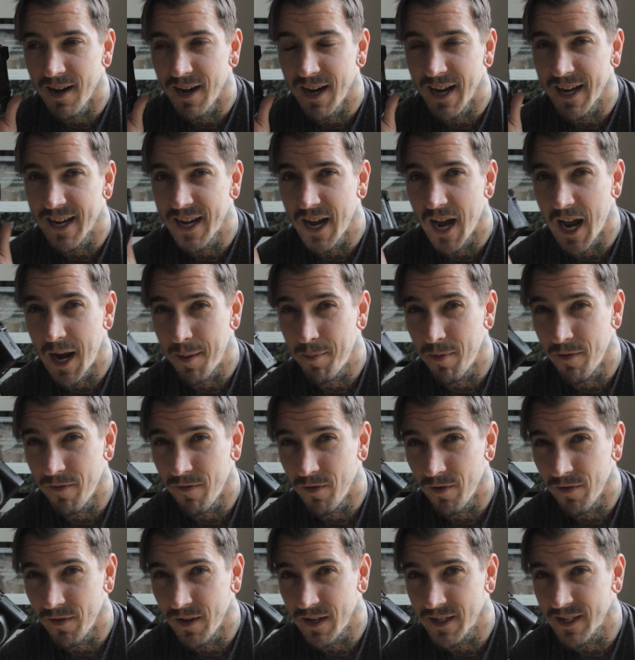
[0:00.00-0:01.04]
I kind of
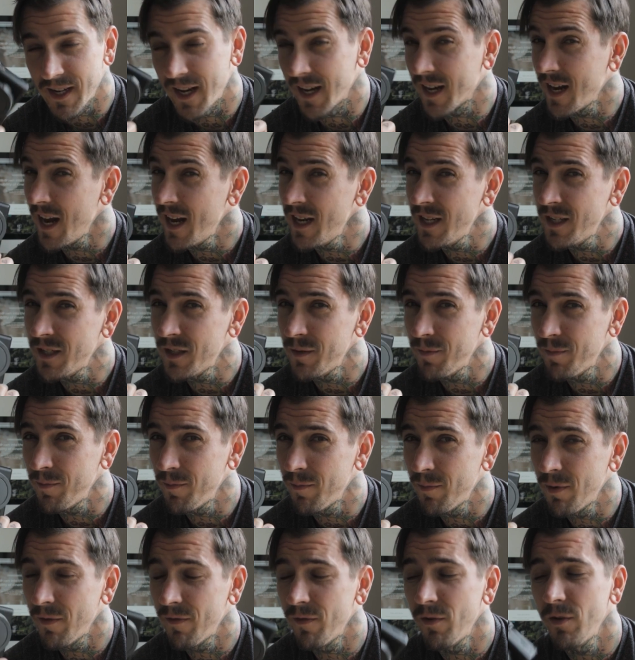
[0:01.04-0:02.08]
prefer this. And I kind of
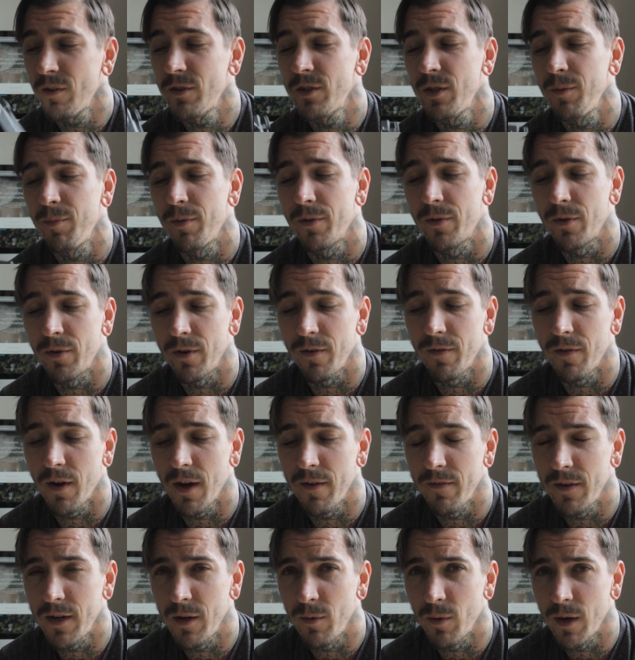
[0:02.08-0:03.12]
prefer a Super
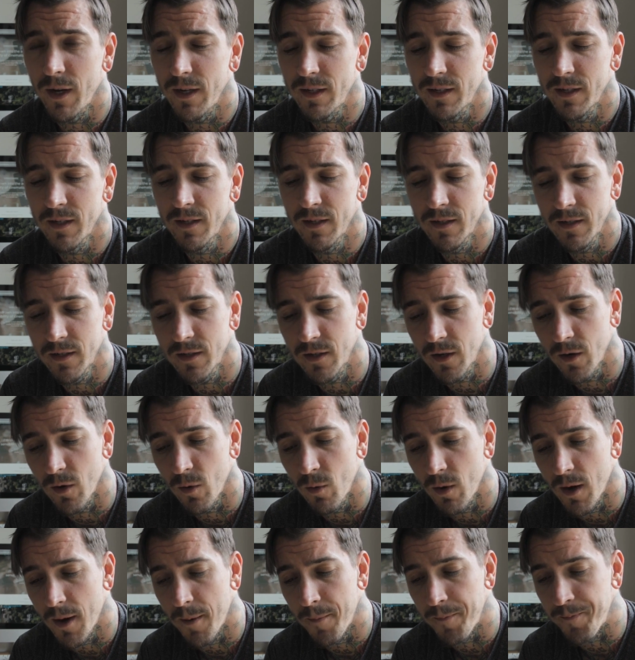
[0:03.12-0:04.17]
35 anyways.
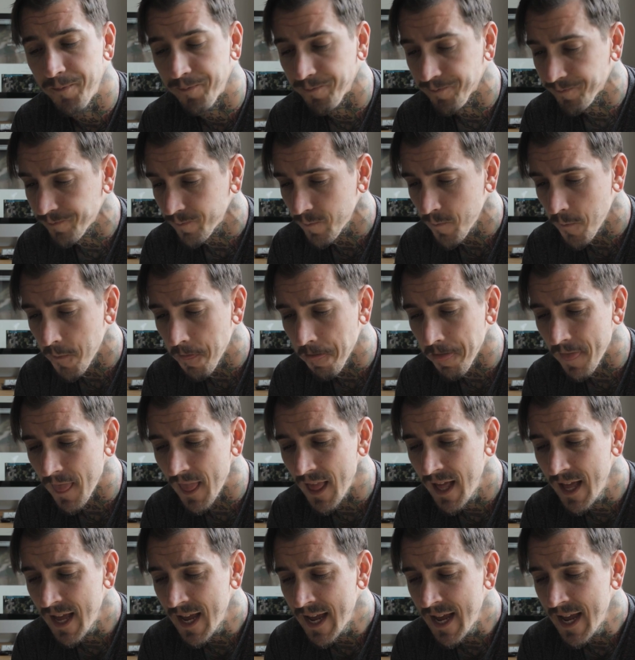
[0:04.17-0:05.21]
So, um,
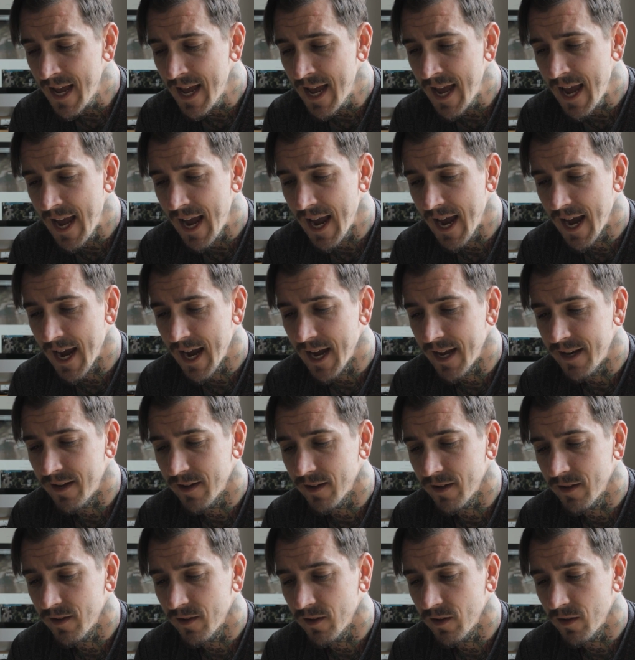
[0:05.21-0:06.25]
and
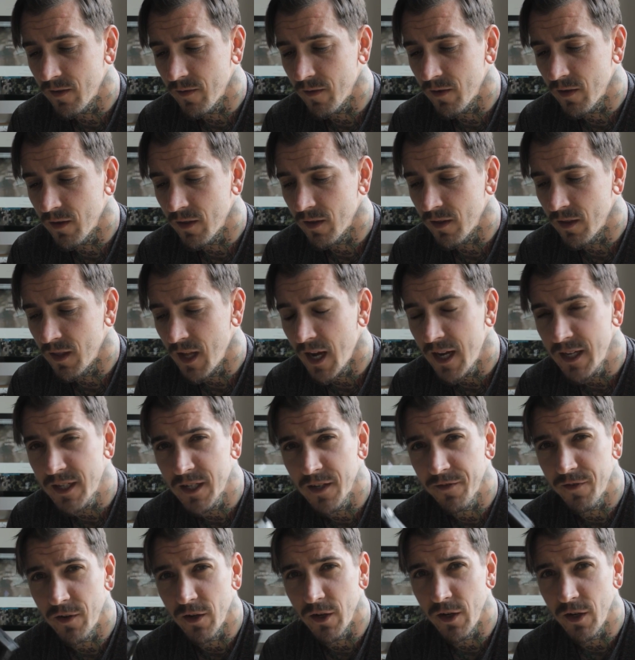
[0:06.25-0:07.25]
LUTs, if